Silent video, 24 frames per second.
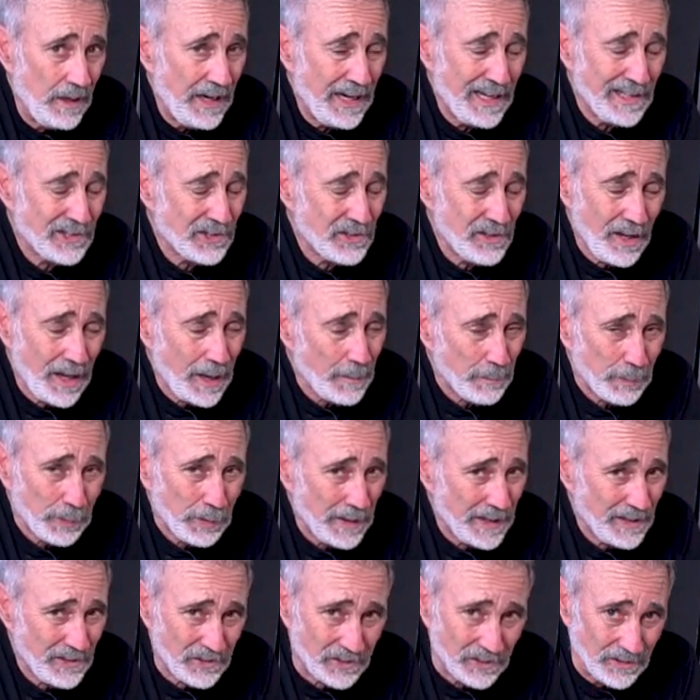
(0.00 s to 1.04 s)
It's not
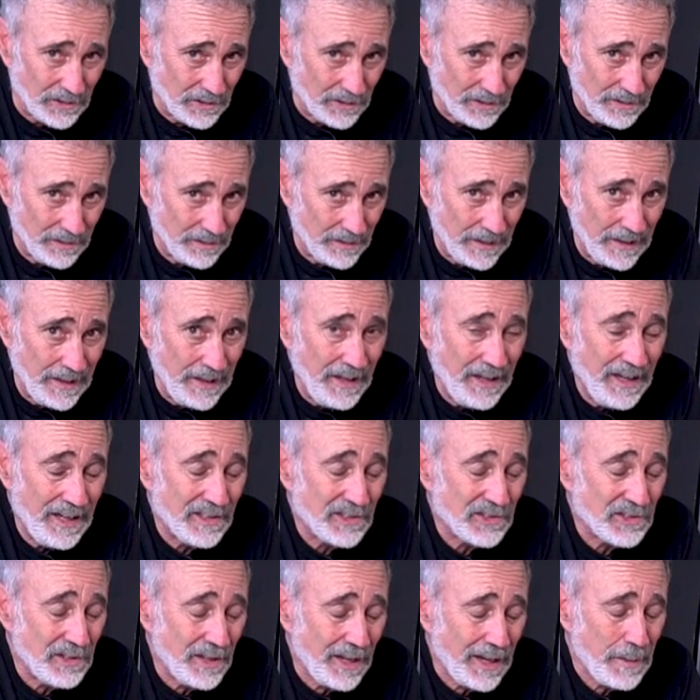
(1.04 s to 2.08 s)
pleasant.
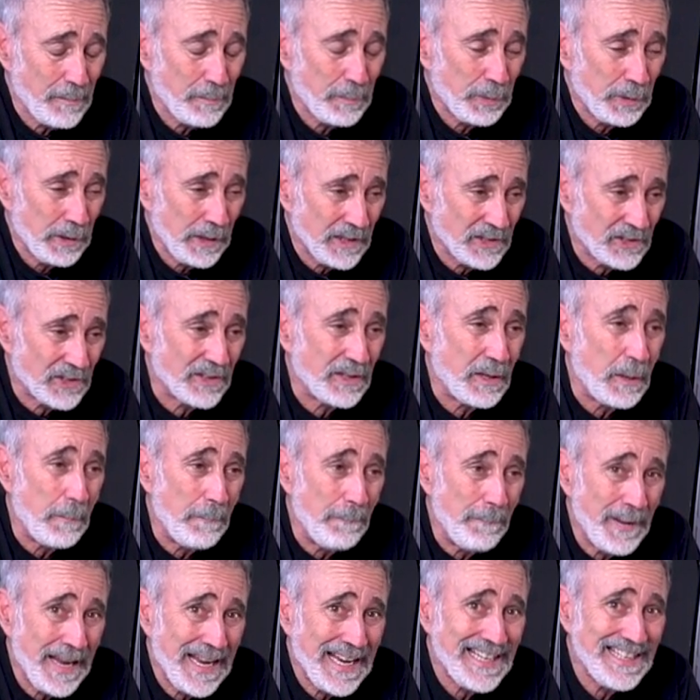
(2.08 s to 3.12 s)
It's not pleasant
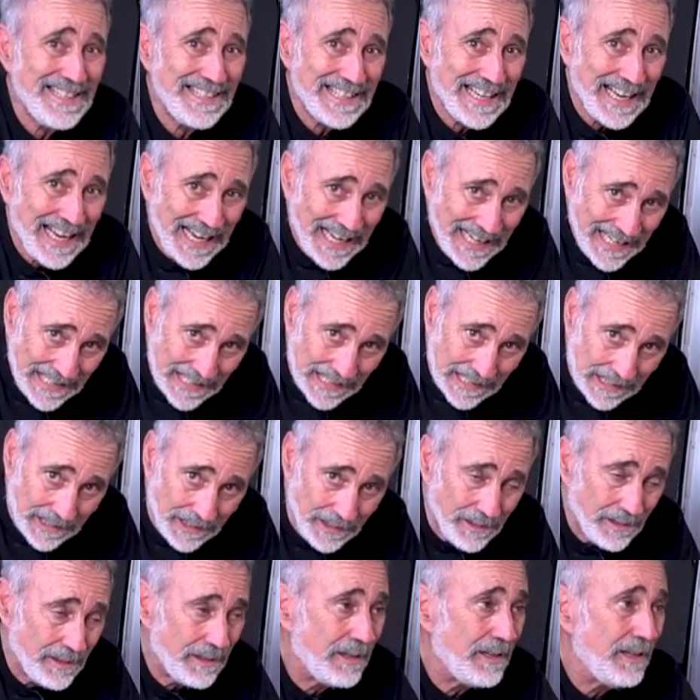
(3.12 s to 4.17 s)

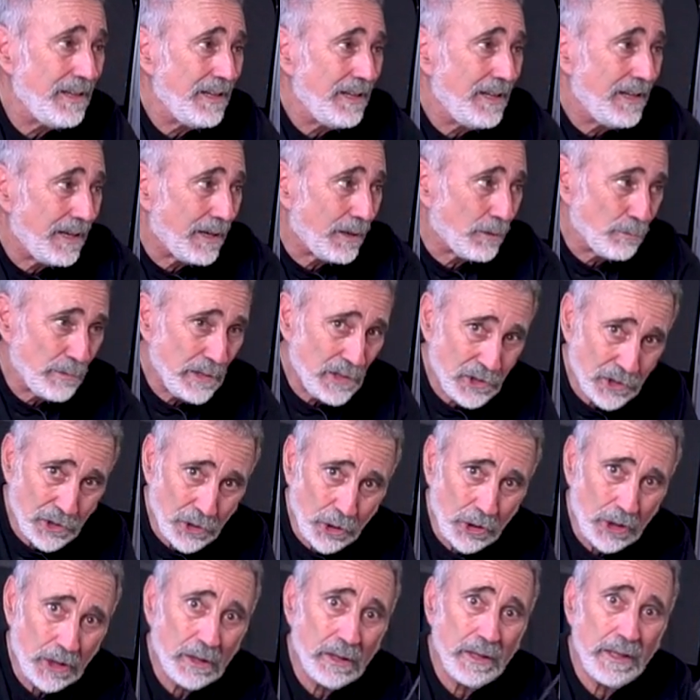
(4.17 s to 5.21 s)
maintaining a
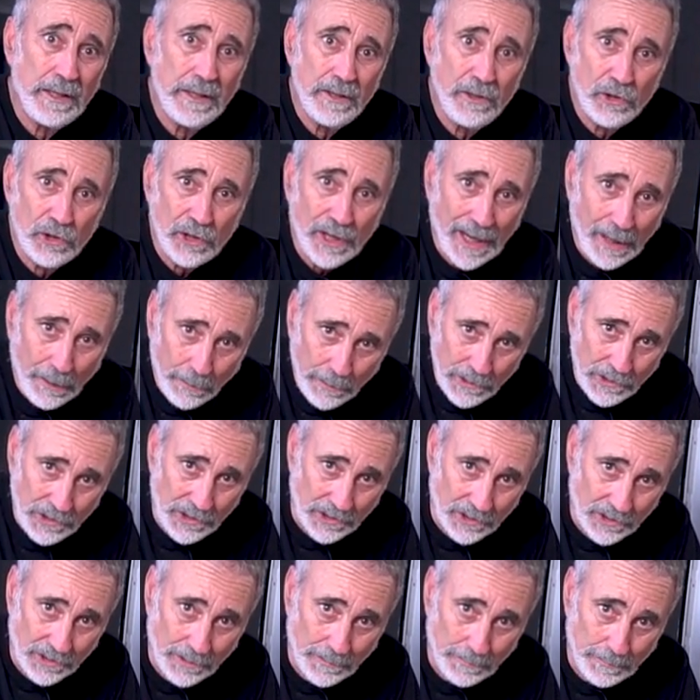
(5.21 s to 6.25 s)
recirculating shower
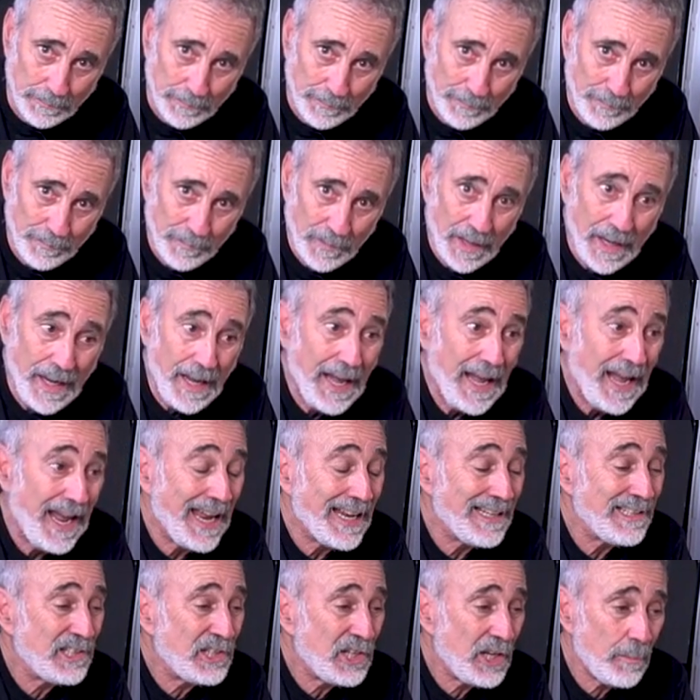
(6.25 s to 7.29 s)
system.
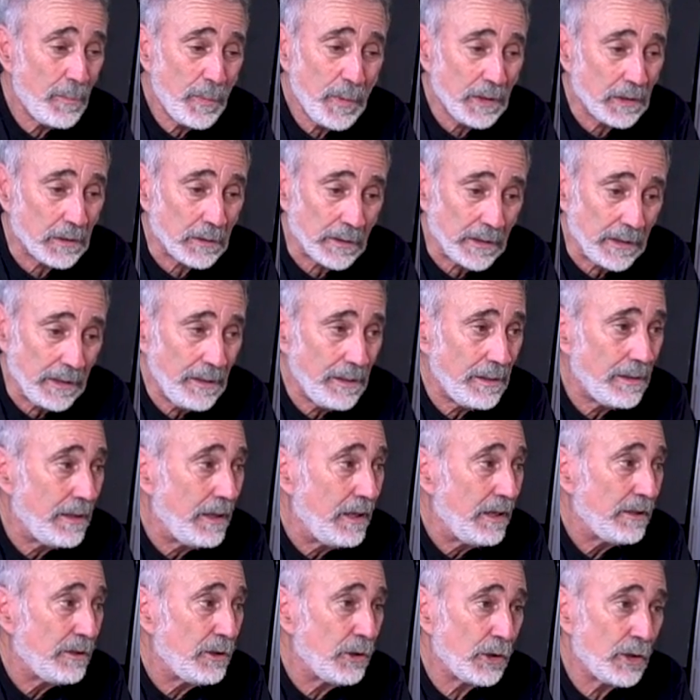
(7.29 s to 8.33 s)
And typically,
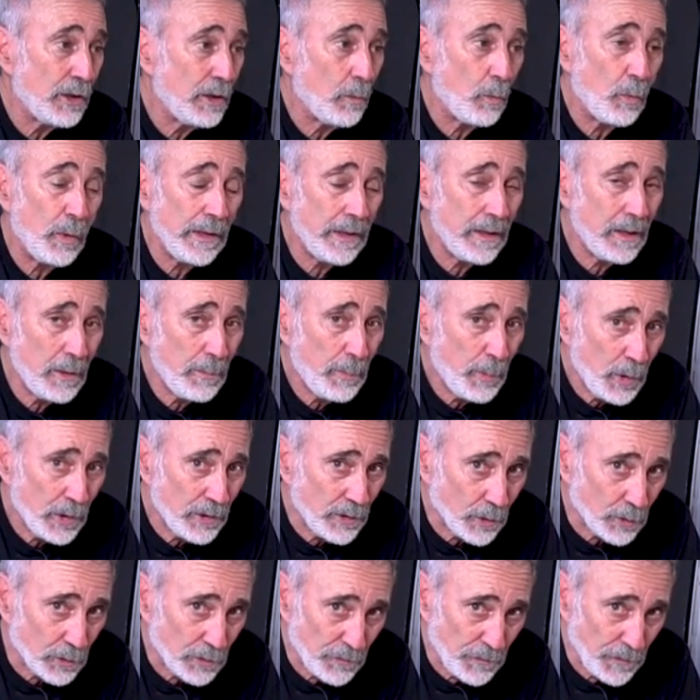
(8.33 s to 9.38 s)
you're gonna, we're gonna
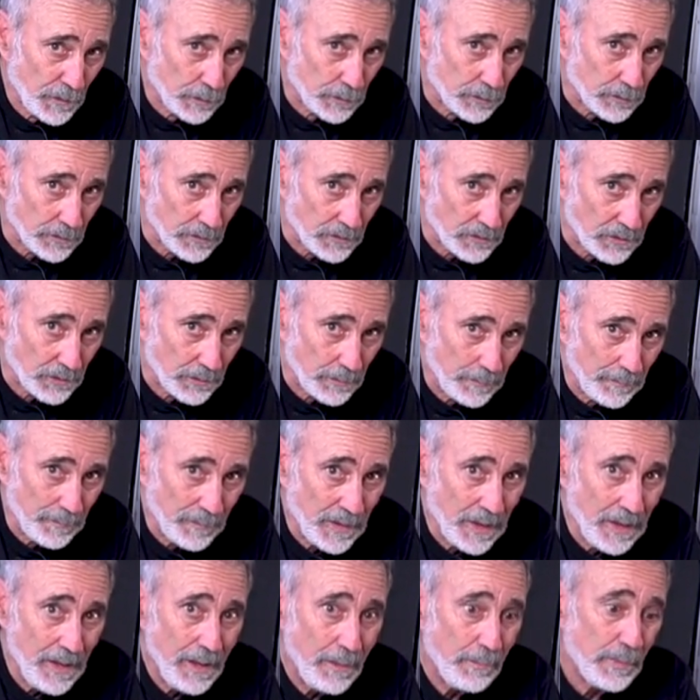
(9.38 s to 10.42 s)
put those filters
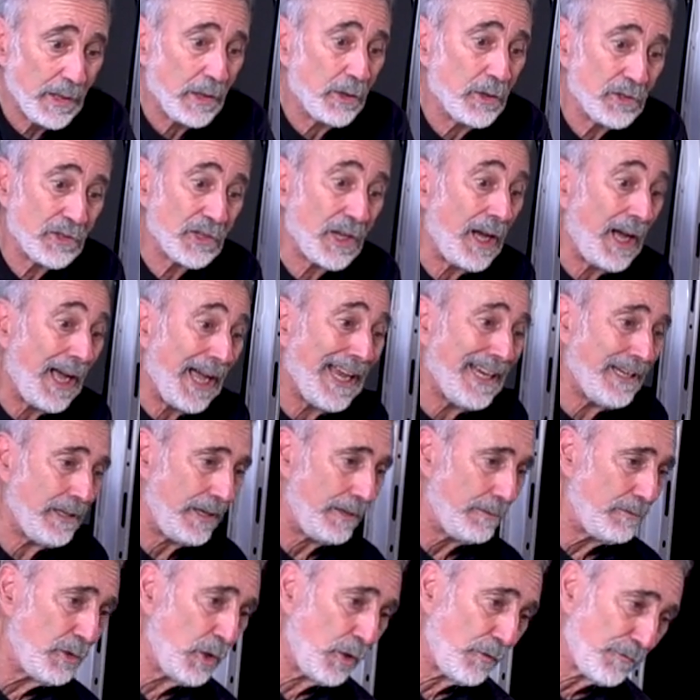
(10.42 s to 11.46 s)
because
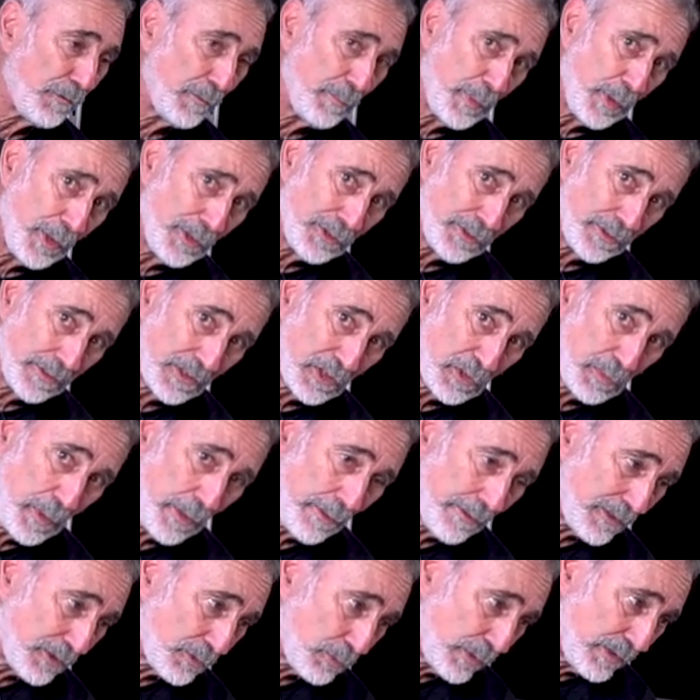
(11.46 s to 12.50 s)
I know from personal
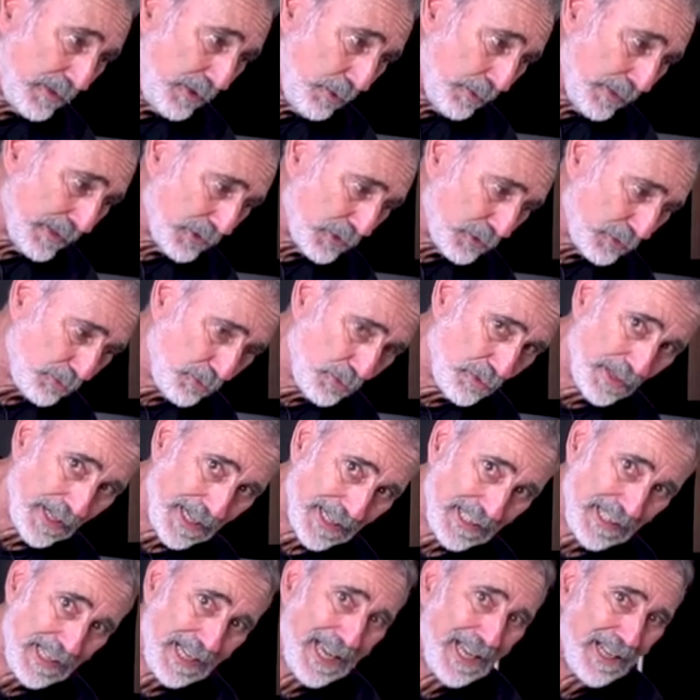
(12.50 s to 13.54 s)
experience, when you unscrew
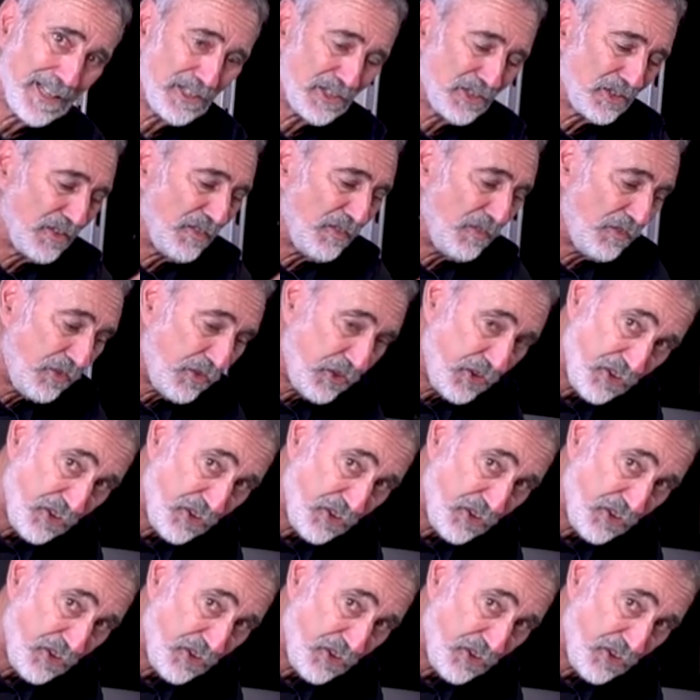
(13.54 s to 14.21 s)
that canister,